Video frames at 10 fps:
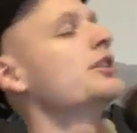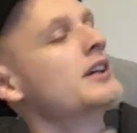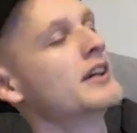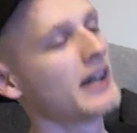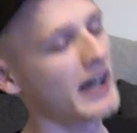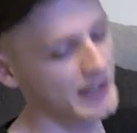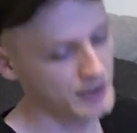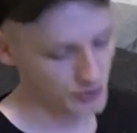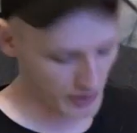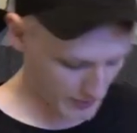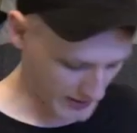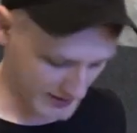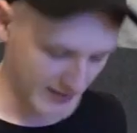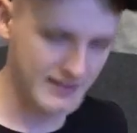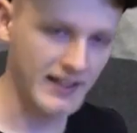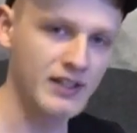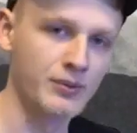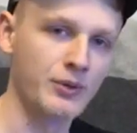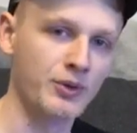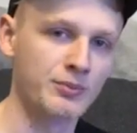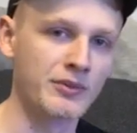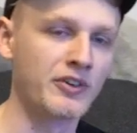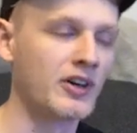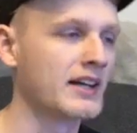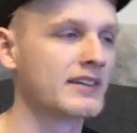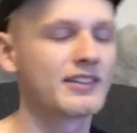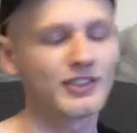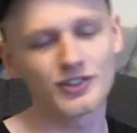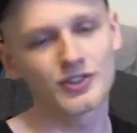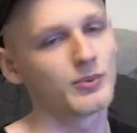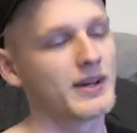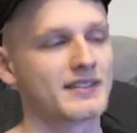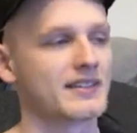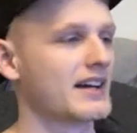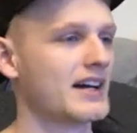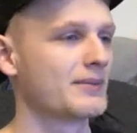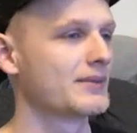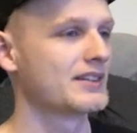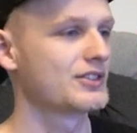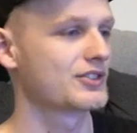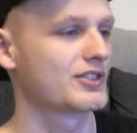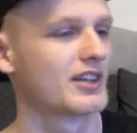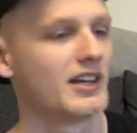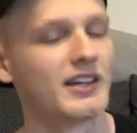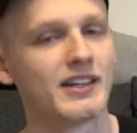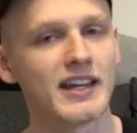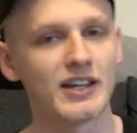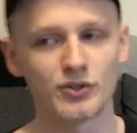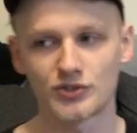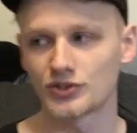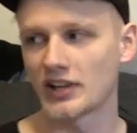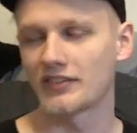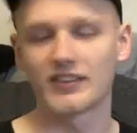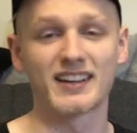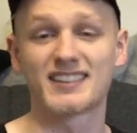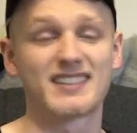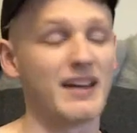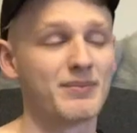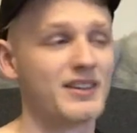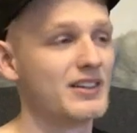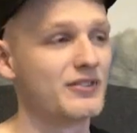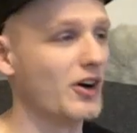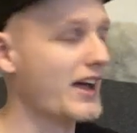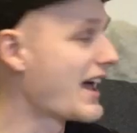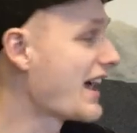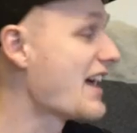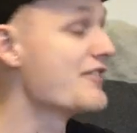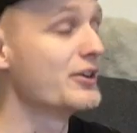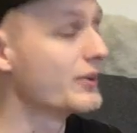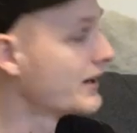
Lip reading: and it's straight back to exactly what it was beforehand. So it's just a waste of time. You get used to just have accepting you've got hair everywhere.